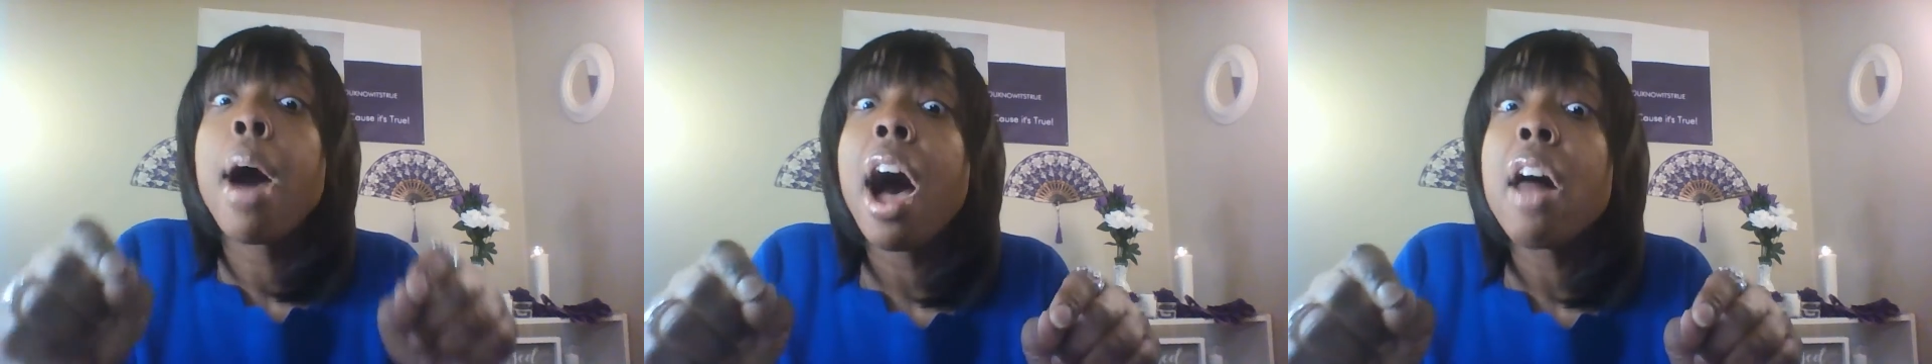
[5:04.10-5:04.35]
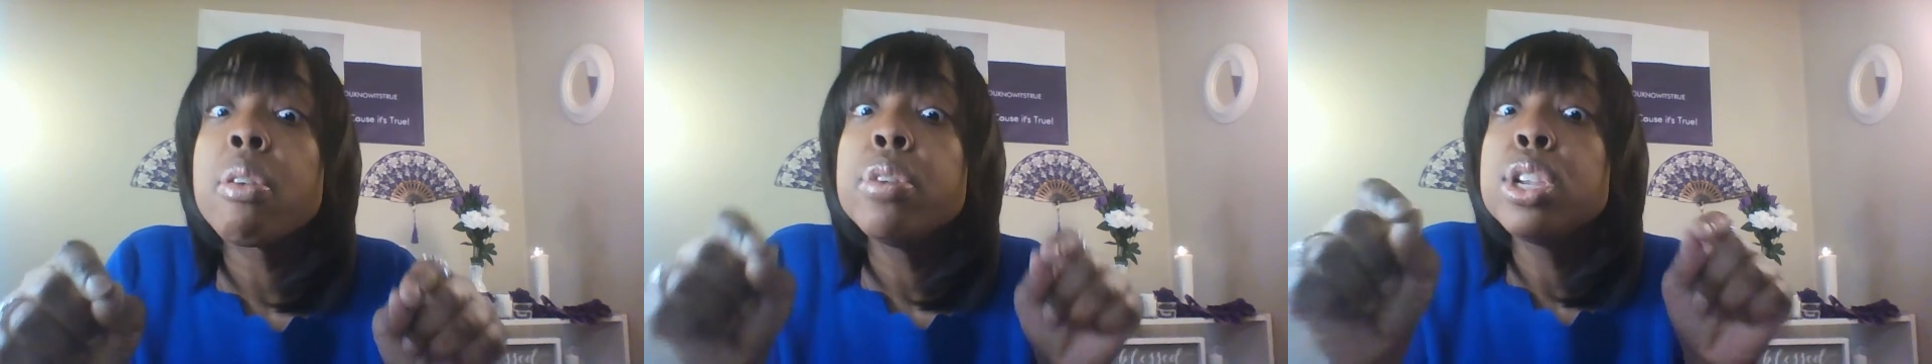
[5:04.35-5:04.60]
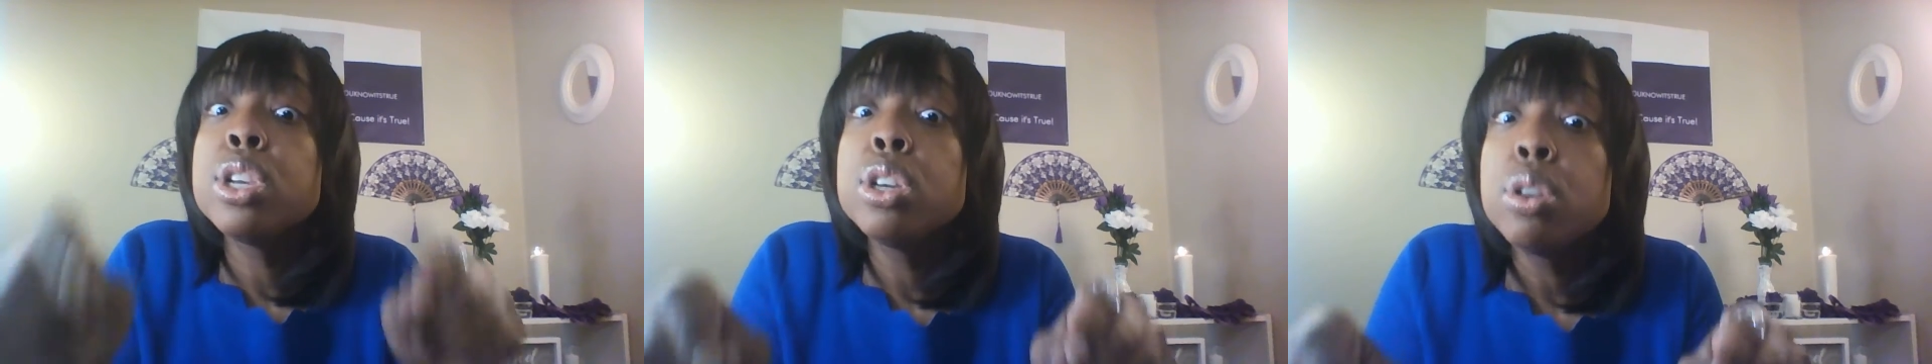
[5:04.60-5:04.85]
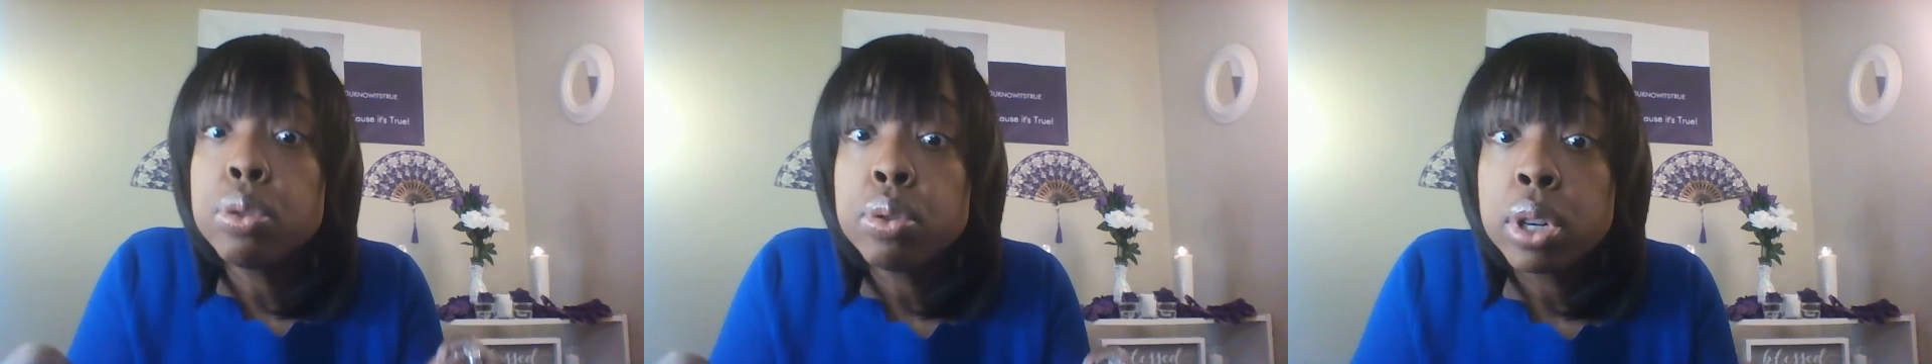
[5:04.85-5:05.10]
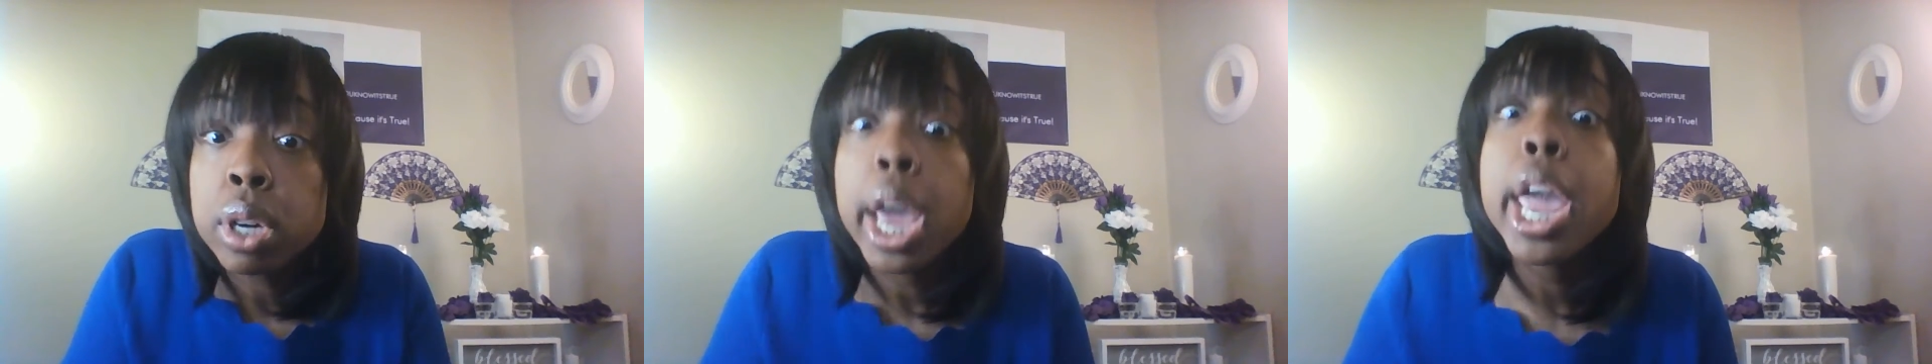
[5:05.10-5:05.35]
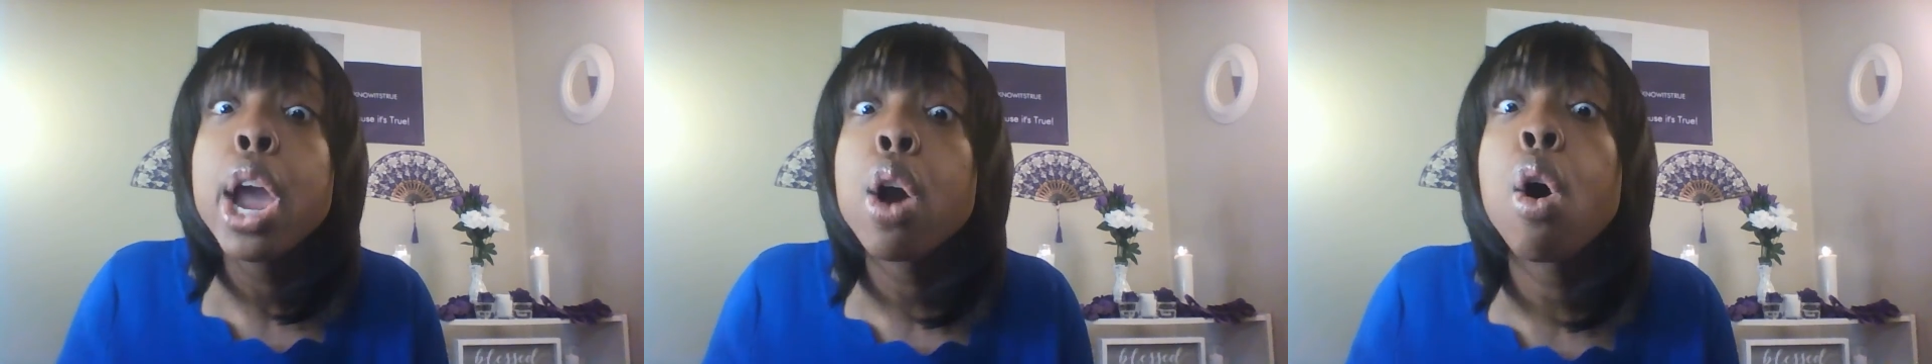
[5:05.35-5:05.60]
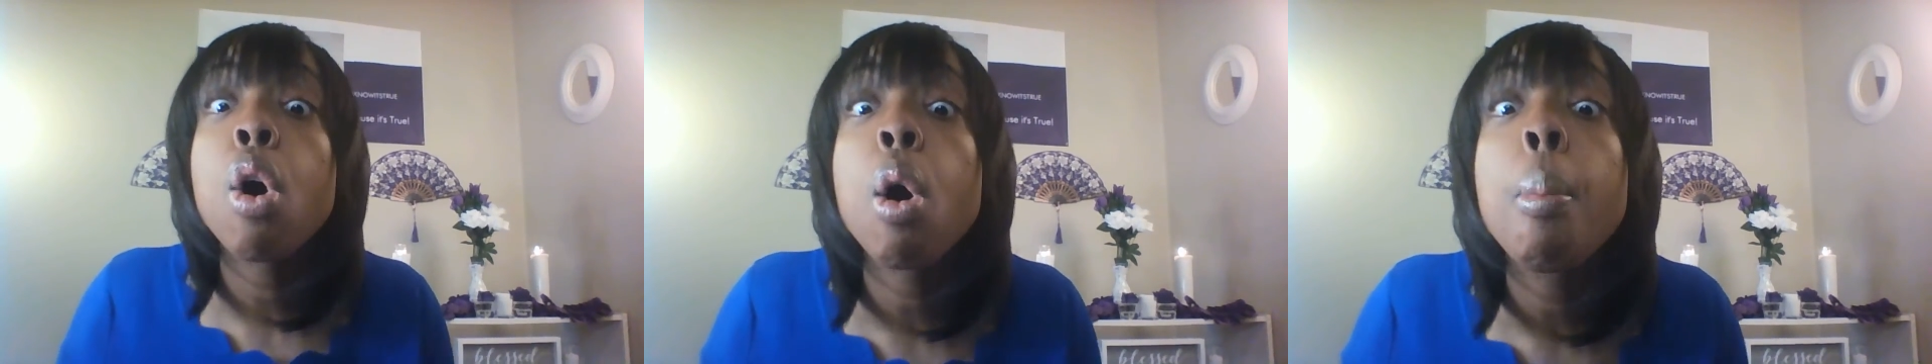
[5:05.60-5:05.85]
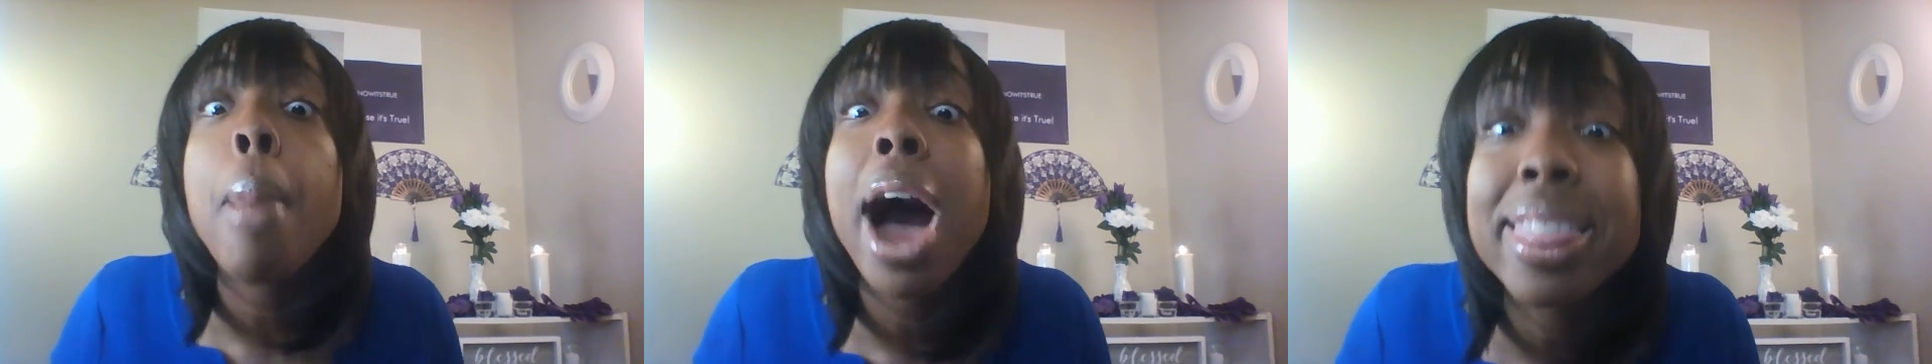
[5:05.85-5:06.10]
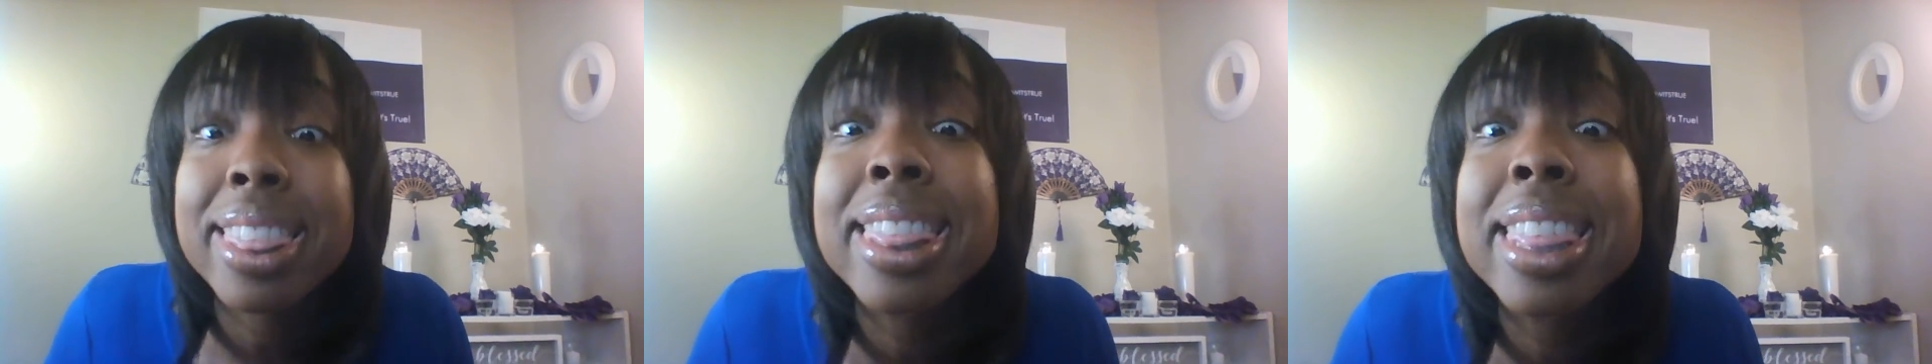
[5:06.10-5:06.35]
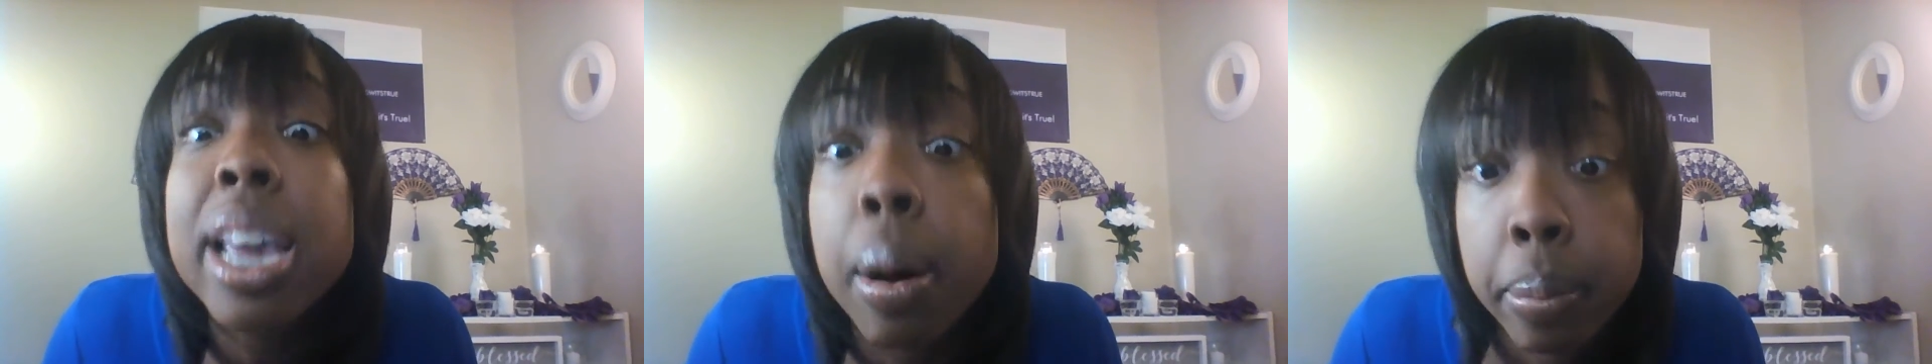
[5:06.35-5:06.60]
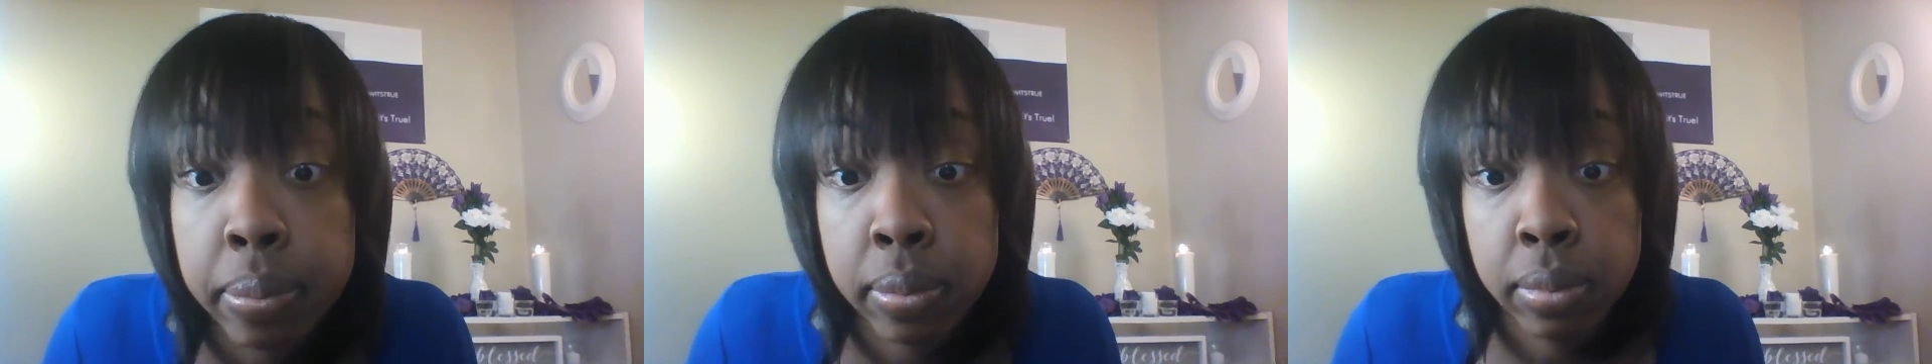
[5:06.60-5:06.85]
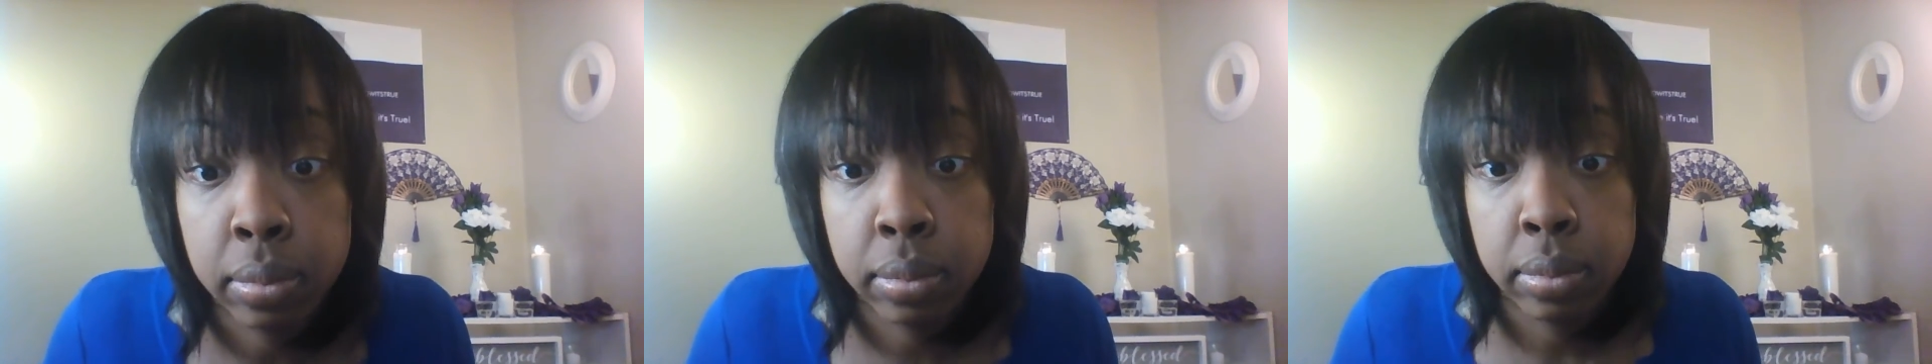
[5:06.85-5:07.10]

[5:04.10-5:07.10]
bothering you, he gonna go bother them.